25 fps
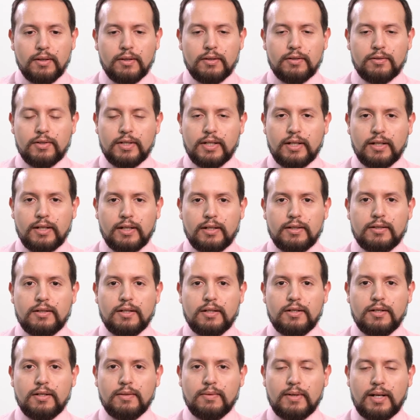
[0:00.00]
under the
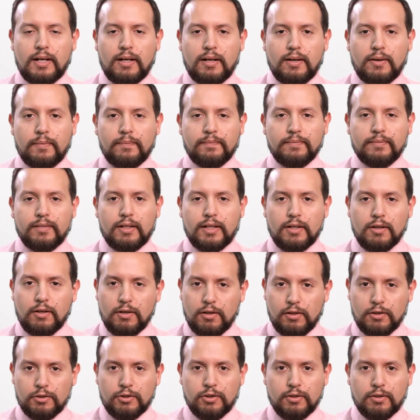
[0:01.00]
Tenova
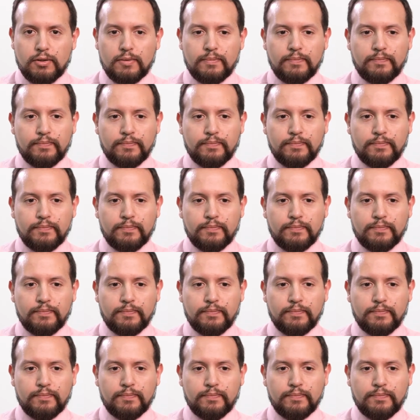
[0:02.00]
culture.